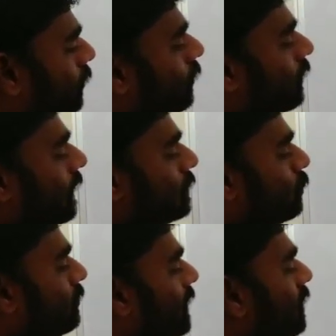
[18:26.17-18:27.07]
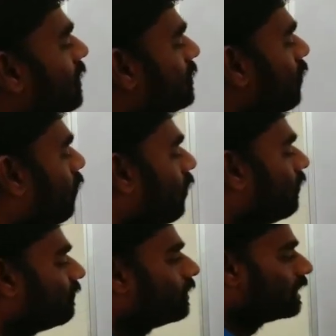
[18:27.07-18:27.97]
Okay, so because
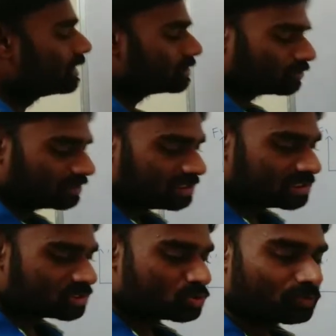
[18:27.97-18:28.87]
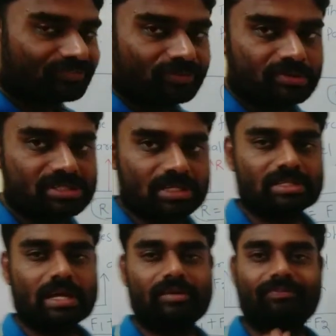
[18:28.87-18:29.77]
of, so these two
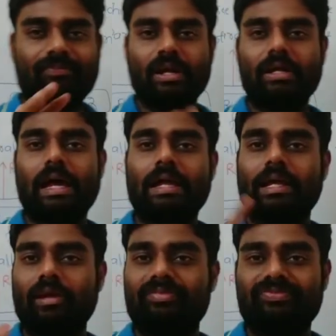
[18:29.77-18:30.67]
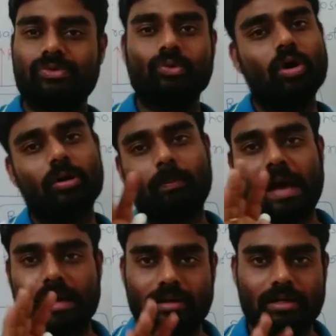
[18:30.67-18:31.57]
forces F1 and F2 are
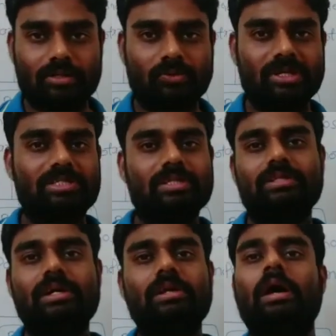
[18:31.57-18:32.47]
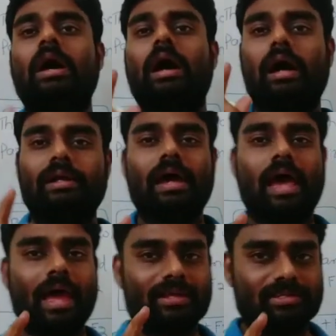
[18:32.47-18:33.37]
parallel to each other and
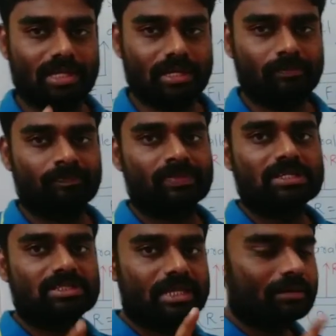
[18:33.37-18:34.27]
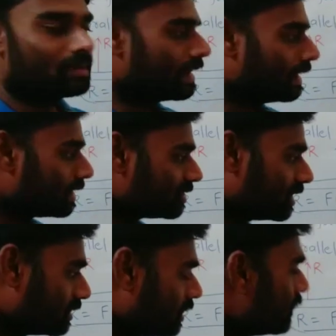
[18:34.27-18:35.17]
acting same
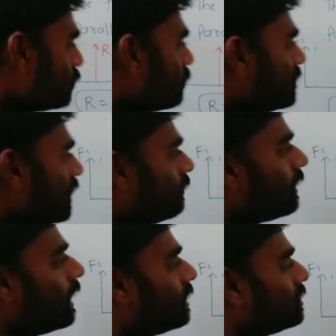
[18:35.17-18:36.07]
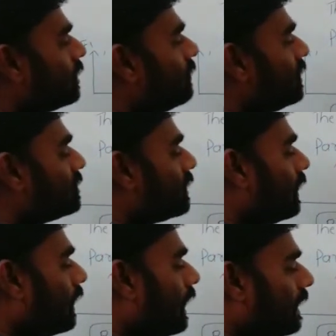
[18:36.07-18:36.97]
direction. So same direction means
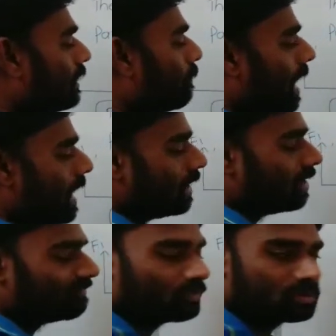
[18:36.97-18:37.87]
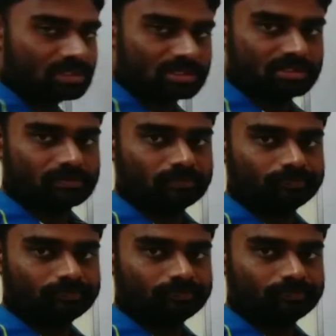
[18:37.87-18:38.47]
like parallel forces.